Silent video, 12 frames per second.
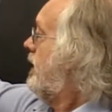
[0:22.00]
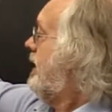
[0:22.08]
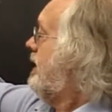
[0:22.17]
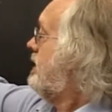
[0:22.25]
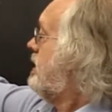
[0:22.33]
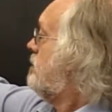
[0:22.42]

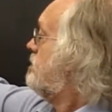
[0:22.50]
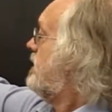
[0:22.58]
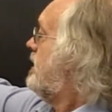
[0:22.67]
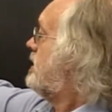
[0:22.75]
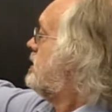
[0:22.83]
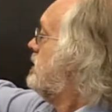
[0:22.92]
A times
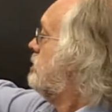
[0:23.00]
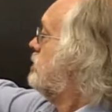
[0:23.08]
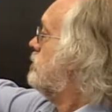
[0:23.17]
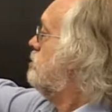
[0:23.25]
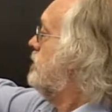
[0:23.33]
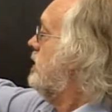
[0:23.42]
x
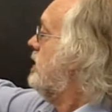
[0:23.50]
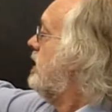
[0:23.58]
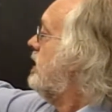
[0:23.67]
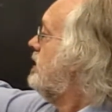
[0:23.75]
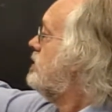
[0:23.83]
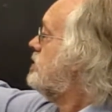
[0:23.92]
equals b.
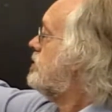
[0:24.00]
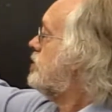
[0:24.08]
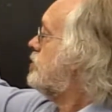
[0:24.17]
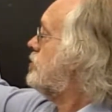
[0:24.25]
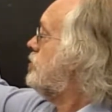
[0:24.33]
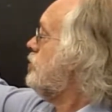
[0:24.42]
And let's just
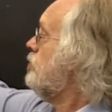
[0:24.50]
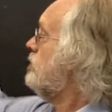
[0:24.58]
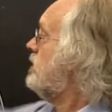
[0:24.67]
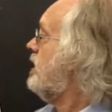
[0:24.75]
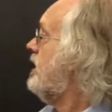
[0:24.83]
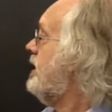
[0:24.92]
assume
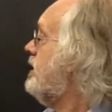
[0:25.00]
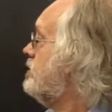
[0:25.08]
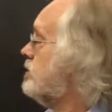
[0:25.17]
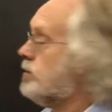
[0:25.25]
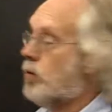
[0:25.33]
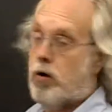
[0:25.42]
that A is
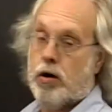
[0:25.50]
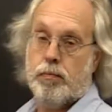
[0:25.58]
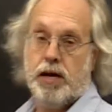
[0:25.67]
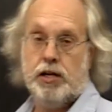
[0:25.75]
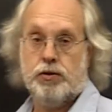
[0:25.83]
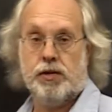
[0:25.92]
a square
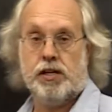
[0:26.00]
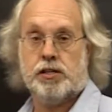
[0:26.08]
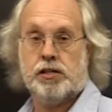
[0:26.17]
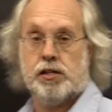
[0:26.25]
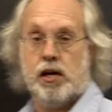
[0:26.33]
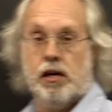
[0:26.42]

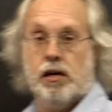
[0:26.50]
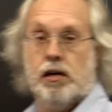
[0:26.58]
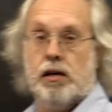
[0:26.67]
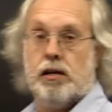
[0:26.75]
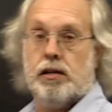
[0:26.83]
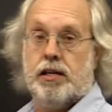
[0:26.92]
matrix
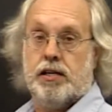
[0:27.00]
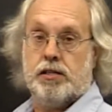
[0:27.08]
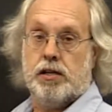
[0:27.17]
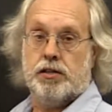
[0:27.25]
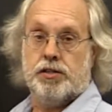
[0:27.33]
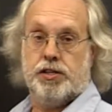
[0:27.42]
that is
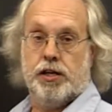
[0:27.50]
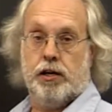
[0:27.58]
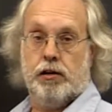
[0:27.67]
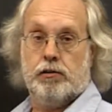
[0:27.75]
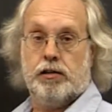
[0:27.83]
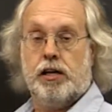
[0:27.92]

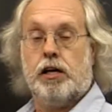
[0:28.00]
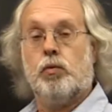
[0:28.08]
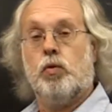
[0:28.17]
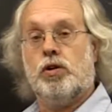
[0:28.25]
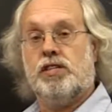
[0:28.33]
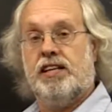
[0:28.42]
non-singular. In other
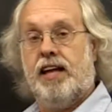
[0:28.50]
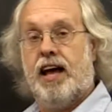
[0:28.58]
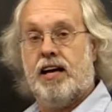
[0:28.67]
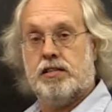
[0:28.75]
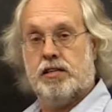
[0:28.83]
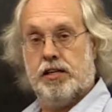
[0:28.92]
words, it
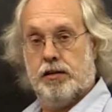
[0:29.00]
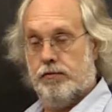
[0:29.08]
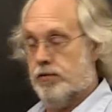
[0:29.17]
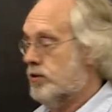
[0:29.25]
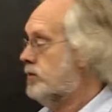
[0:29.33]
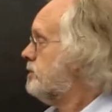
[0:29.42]
has an
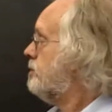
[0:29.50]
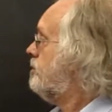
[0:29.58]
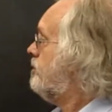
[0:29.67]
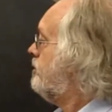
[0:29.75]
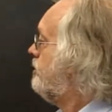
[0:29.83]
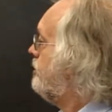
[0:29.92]
inverse.
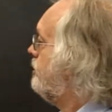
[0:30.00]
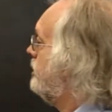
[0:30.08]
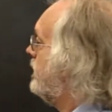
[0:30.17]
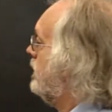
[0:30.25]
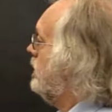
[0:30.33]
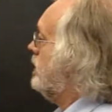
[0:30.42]

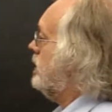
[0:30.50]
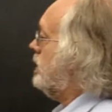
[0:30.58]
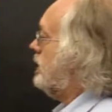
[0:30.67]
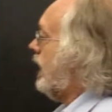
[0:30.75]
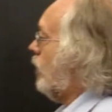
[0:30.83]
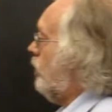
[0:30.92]

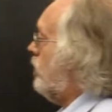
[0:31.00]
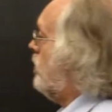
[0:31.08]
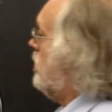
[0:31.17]
Now,